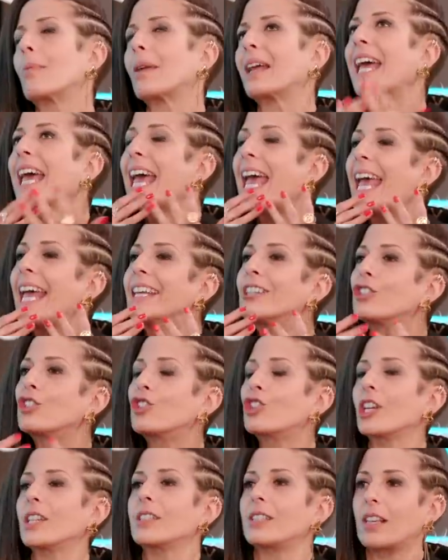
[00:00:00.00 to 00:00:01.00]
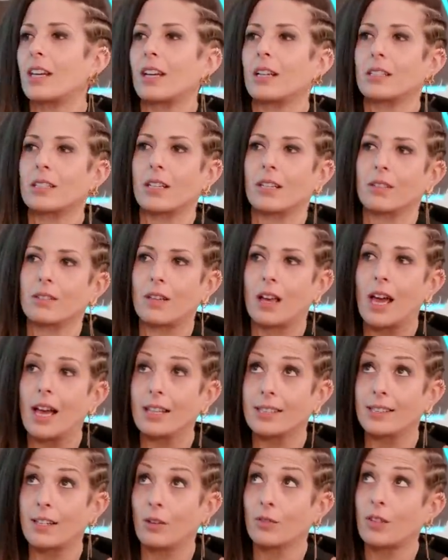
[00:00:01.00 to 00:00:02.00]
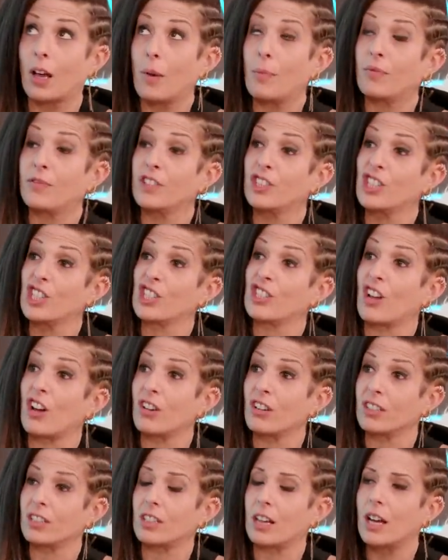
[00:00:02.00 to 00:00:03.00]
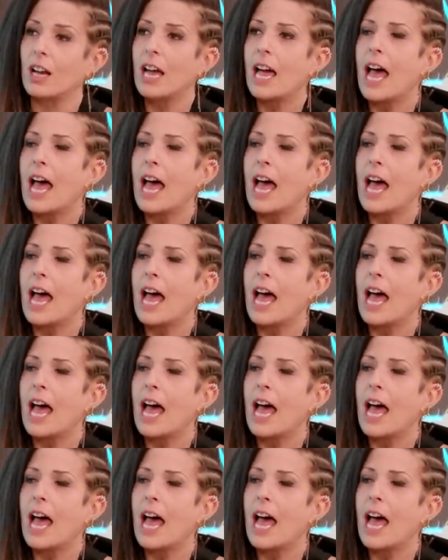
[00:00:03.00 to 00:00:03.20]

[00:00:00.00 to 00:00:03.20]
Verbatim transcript: like it's just setting ourselves, ourselves up for disaster.